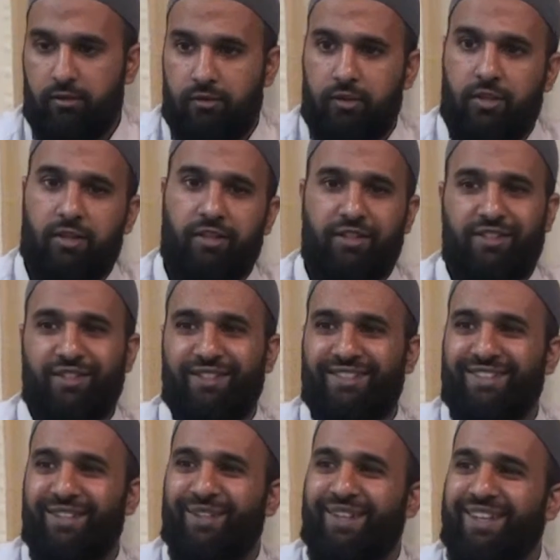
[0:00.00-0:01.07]

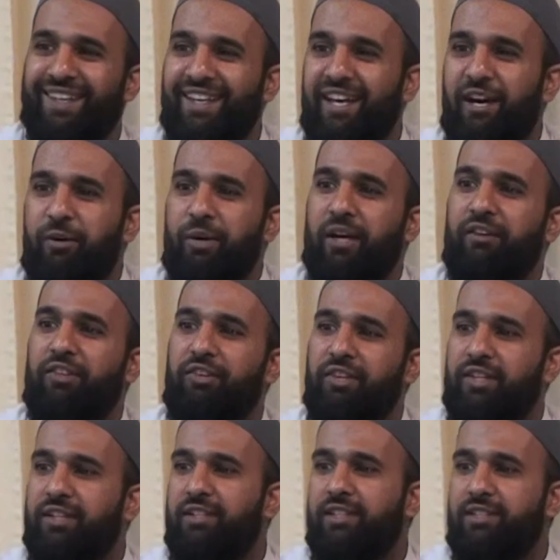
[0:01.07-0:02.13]
Okay, we have
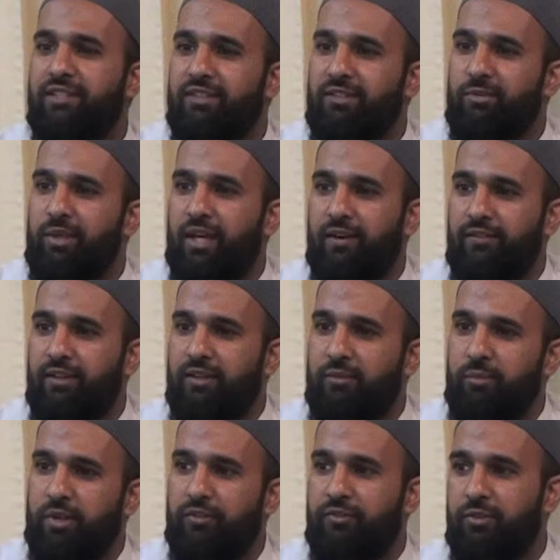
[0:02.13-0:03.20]
three conditions. We have the
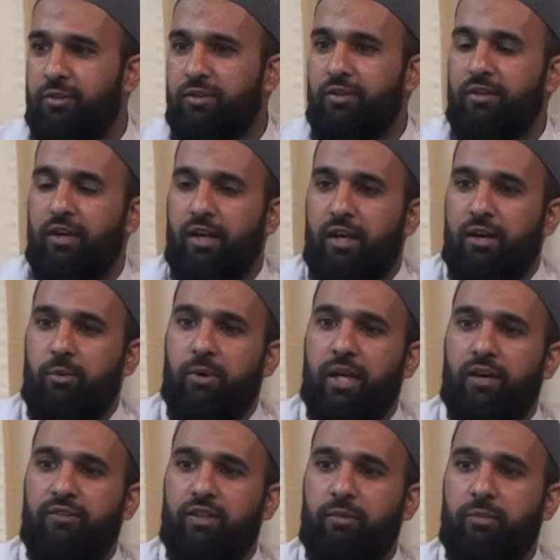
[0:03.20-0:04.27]
marfu', we
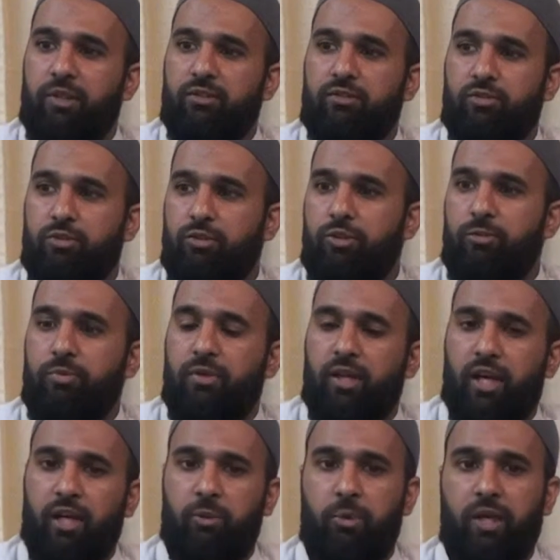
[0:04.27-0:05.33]
have the
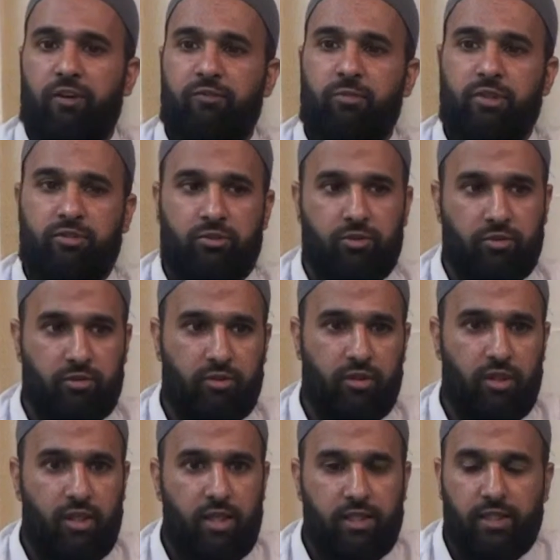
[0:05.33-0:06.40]
mansoob, and we have majroor.
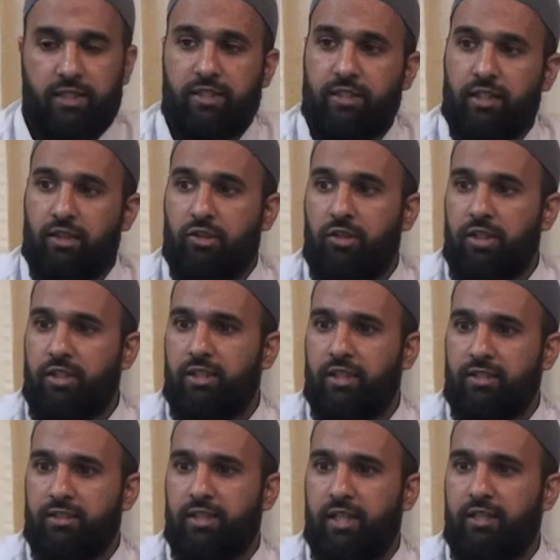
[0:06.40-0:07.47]
This is the three
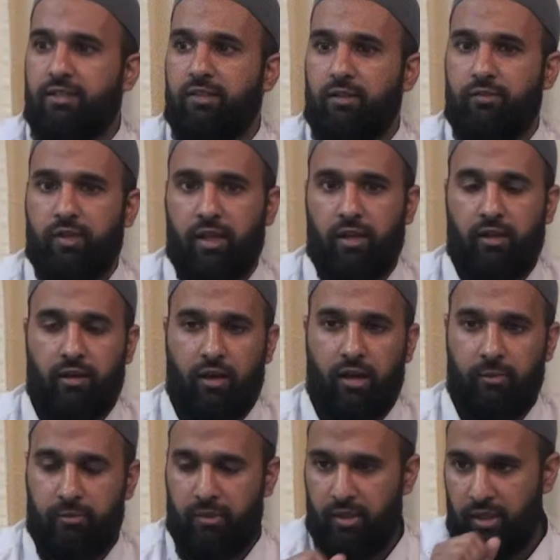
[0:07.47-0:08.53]
states of
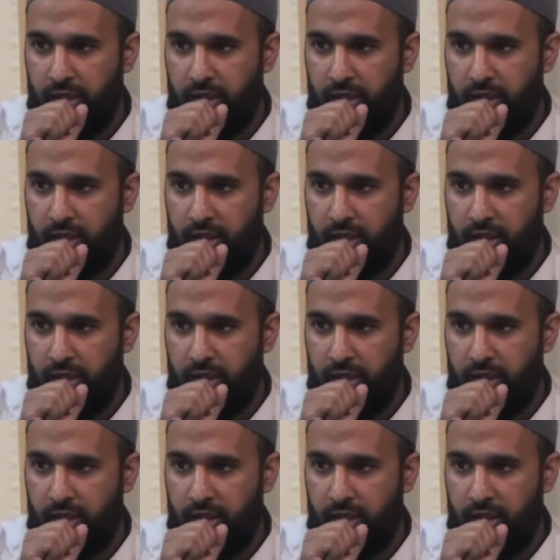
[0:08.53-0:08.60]
i'rab.